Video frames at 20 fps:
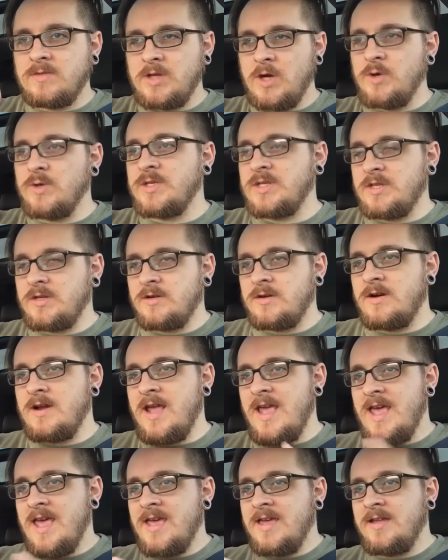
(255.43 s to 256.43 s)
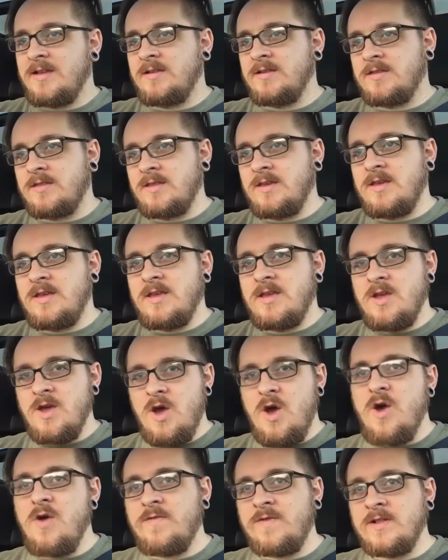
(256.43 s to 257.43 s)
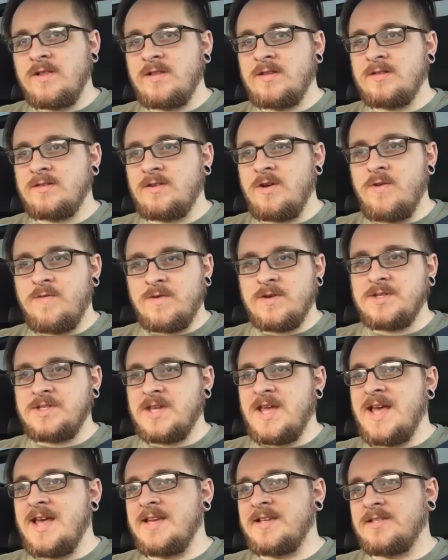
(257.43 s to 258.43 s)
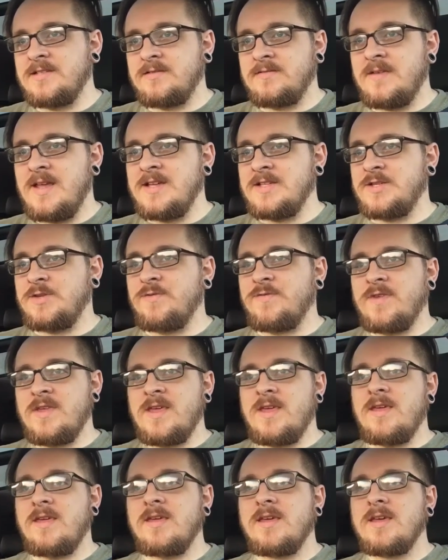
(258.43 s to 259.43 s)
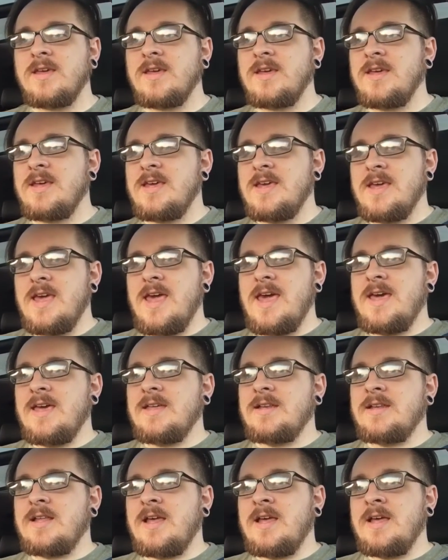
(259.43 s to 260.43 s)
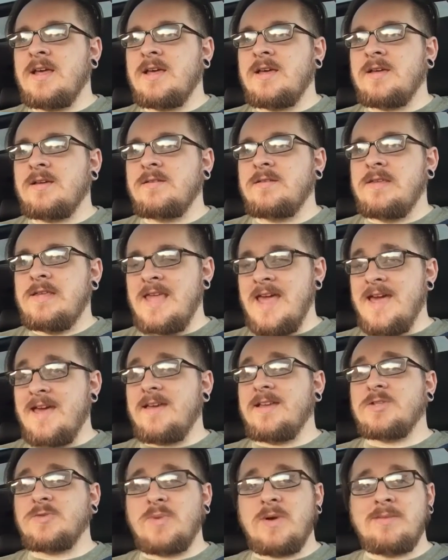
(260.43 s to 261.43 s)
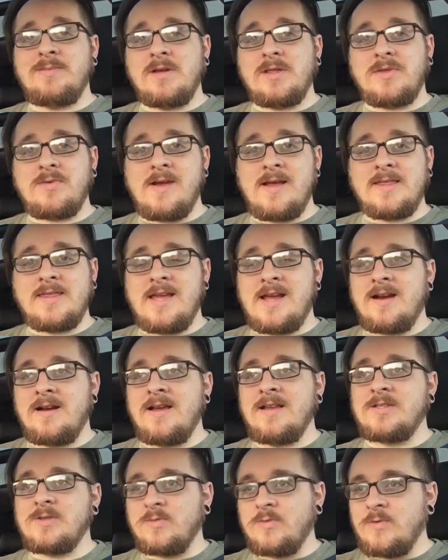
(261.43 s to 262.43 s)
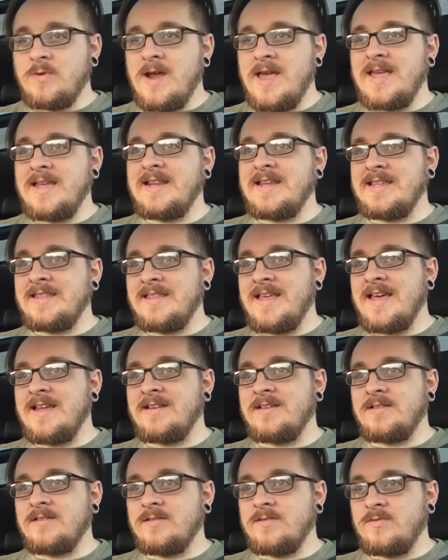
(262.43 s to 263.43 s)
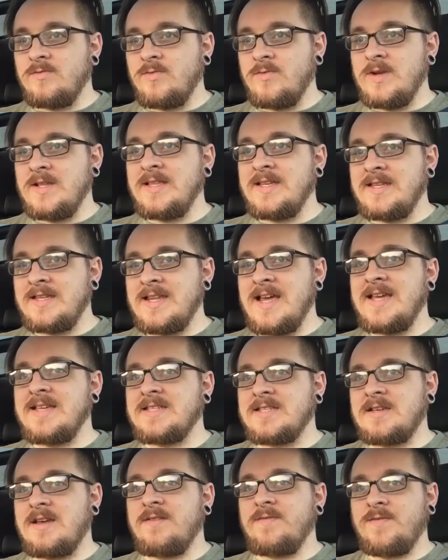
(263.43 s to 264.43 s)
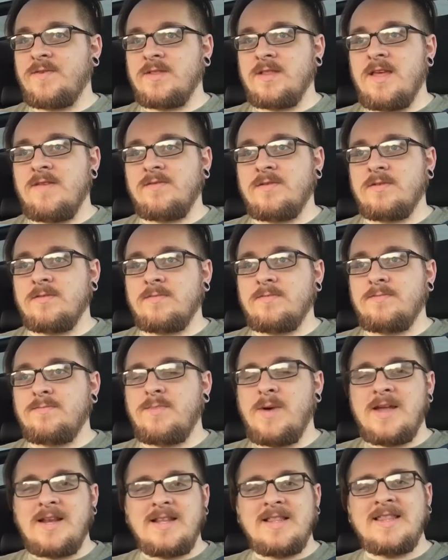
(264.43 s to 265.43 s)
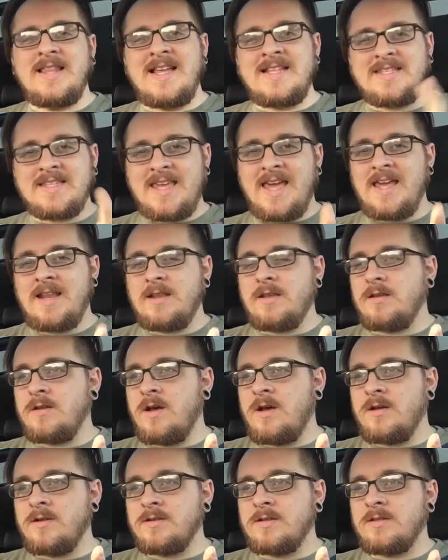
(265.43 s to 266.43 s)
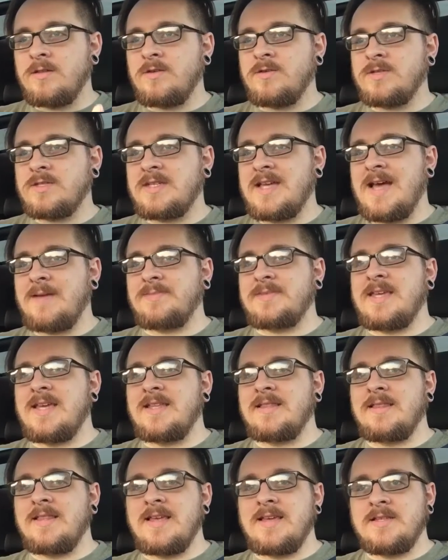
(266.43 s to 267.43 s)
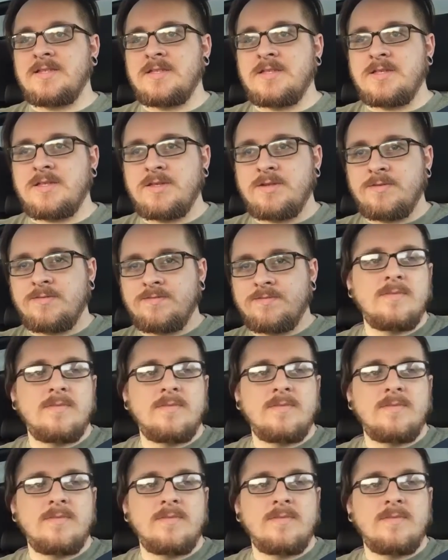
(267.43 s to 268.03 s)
toaster and the oversized SUV. And yeah, it's pretty much right there. It's right in that really nice comfort level. But let's get onto those top 10 lists.